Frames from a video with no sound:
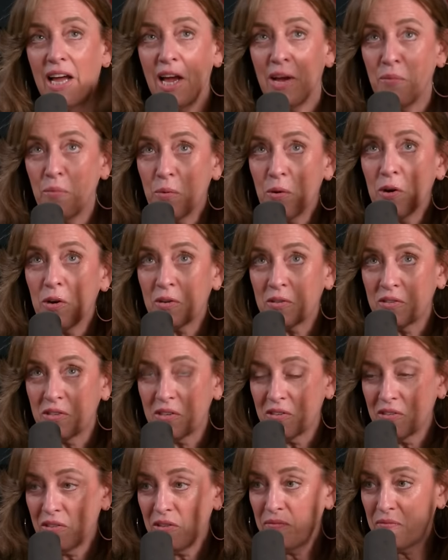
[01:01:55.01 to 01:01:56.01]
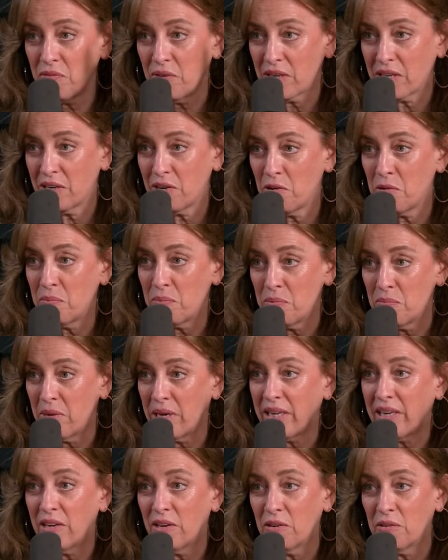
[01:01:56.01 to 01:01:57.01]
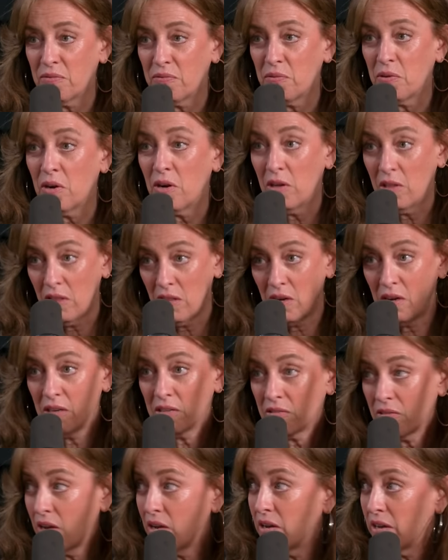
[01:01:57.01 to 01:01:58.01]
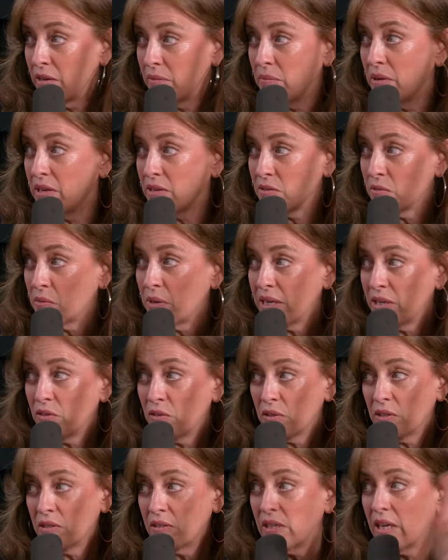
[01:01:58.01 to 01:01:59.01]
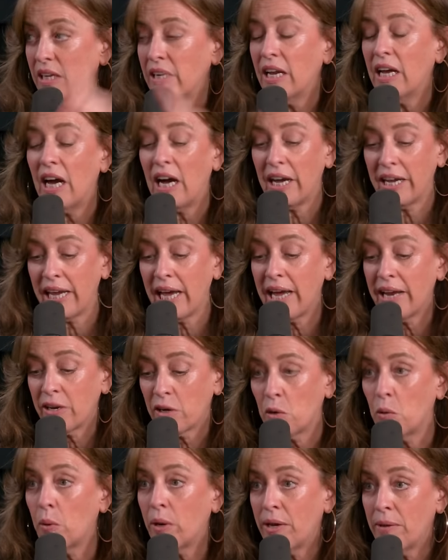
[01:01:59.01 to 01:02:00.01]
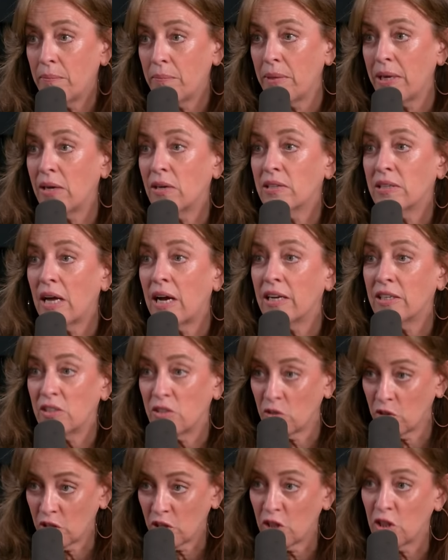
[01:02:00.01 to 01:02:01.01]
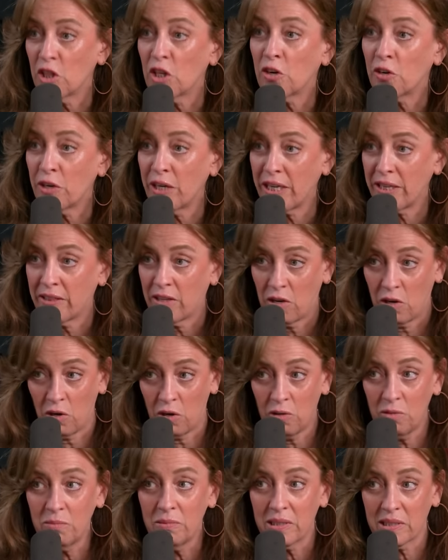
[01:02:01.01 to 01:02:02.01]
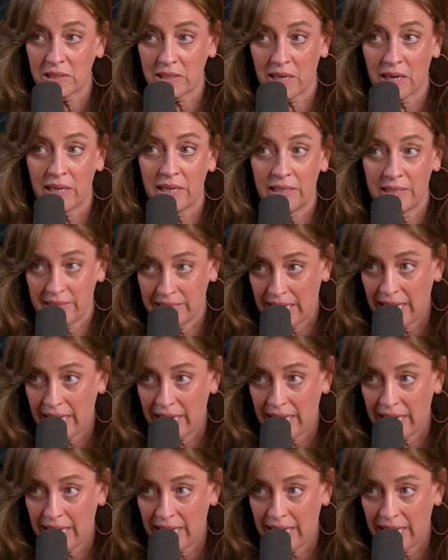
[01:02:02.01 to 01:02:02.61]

I worked the fucking open mic here for a long time as a waitress, and I had to quit because I started learning the homeless guys'